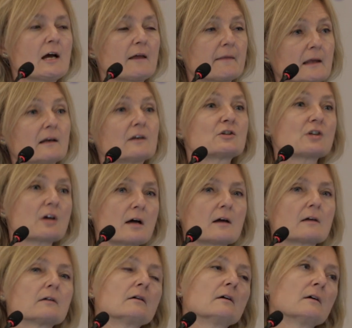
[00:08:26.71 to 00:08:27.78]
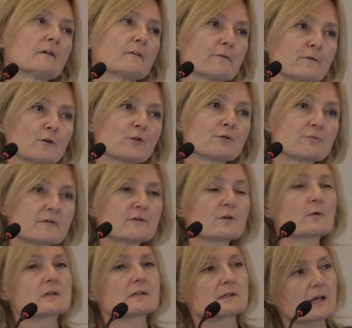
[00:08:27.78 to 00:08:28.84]
and then in turn, for the
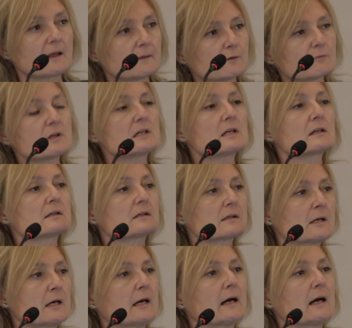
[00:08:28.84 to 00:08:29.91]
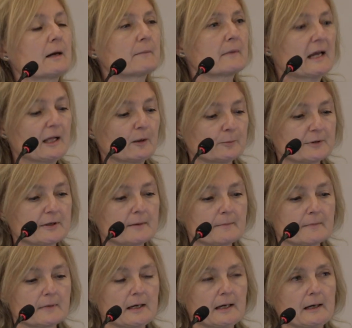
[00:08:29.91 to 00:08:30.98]
reviewers and the readers, help
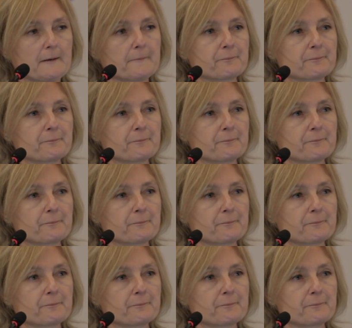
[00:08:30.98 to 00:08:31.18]
them